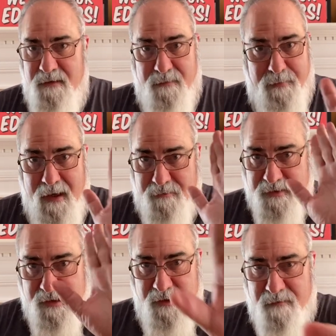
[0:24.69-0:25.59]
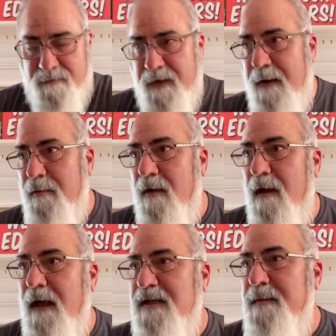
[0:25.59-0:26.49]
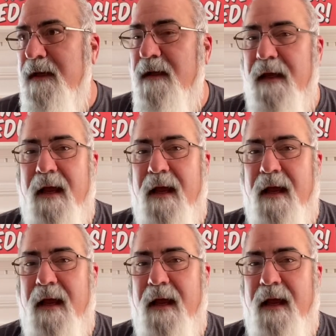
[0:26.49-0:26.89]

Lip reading: hypocrisy of April Gillespie and the